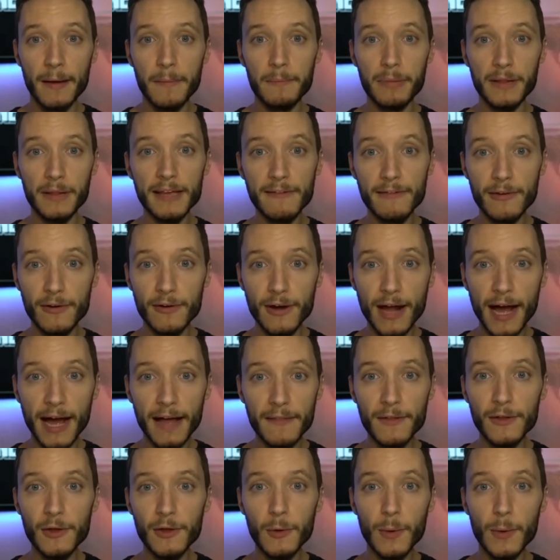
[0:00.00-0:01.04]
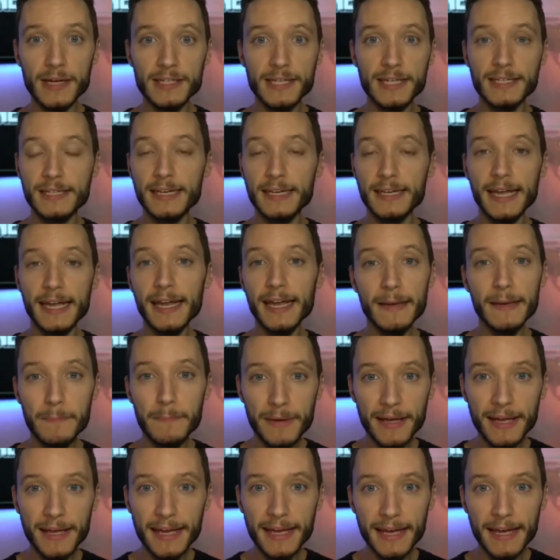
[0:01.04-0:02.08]
believe it or not, the U.S. doesn't need to
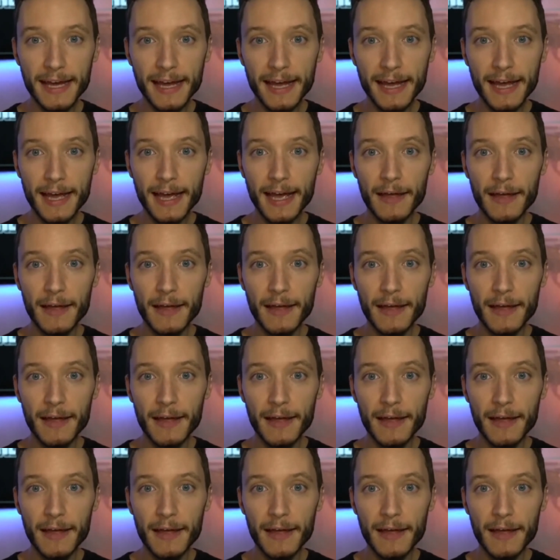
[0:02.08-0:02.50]
be